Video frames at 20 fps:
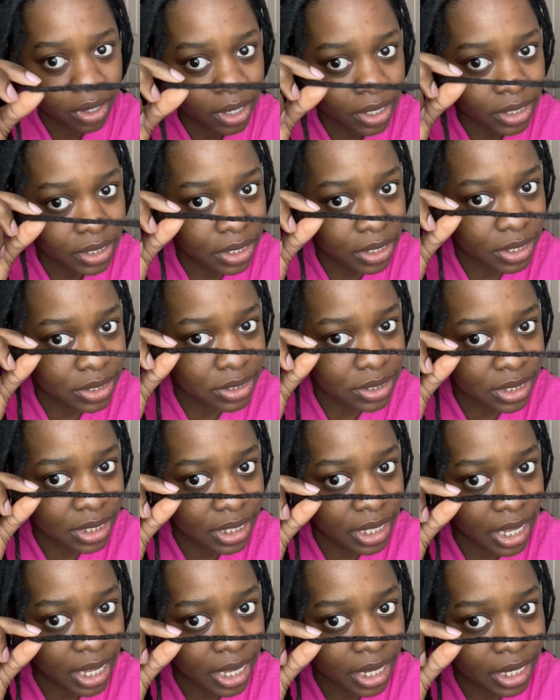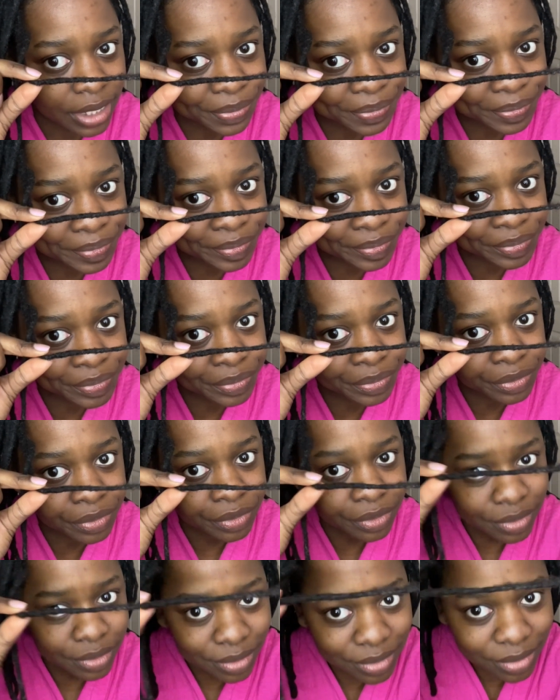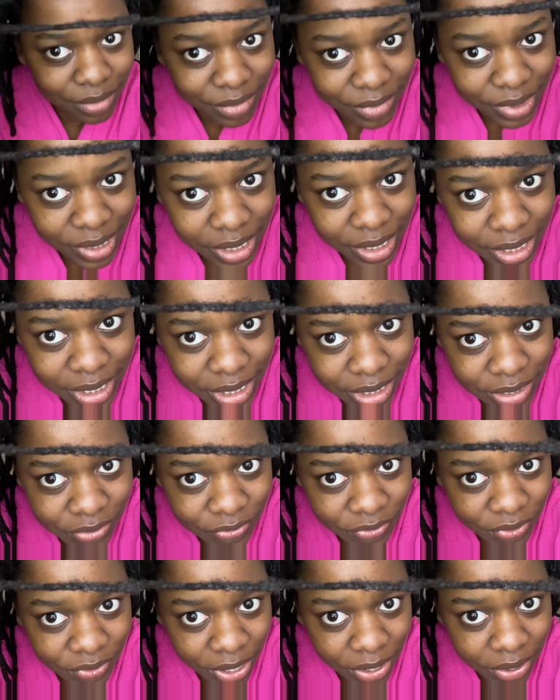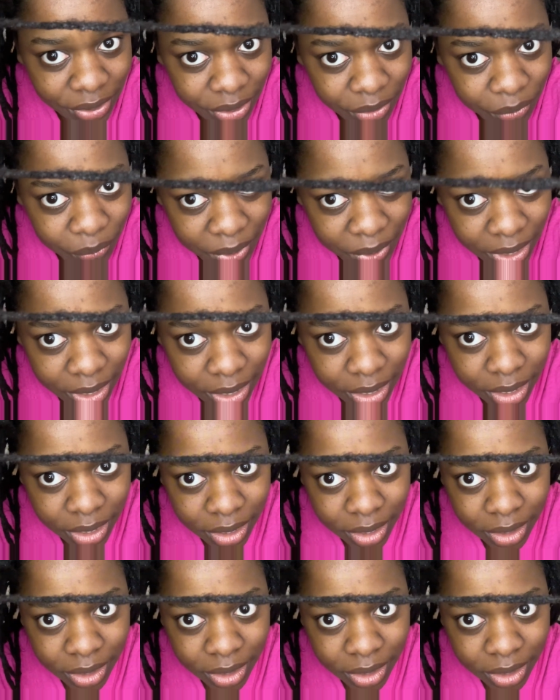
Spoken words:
Do y'all see that? It's very weak